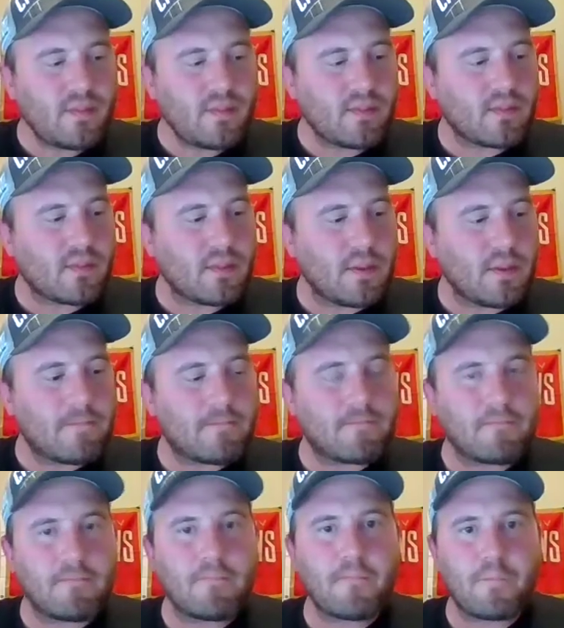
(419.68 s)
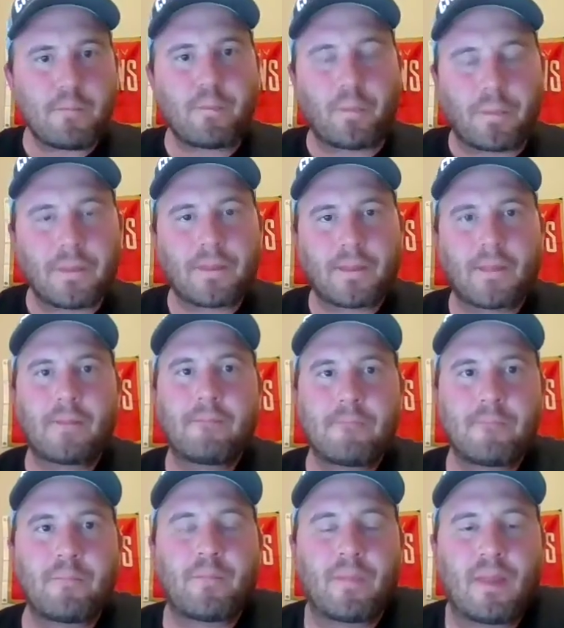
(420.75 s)
cleared and he ended up playing on
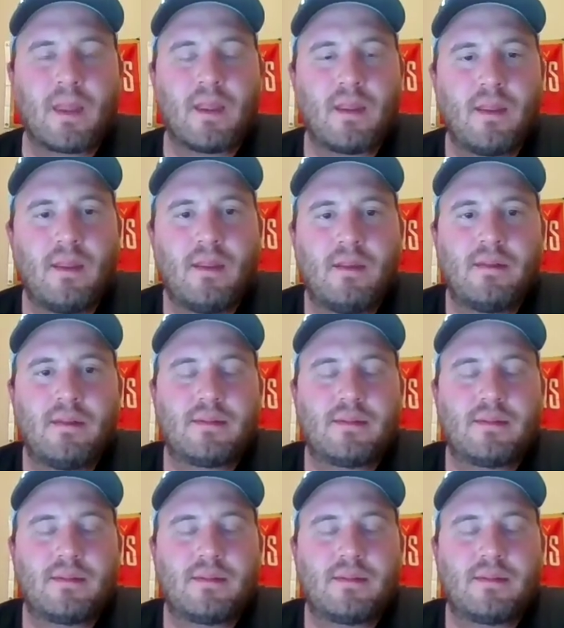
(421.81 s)
Sunday. I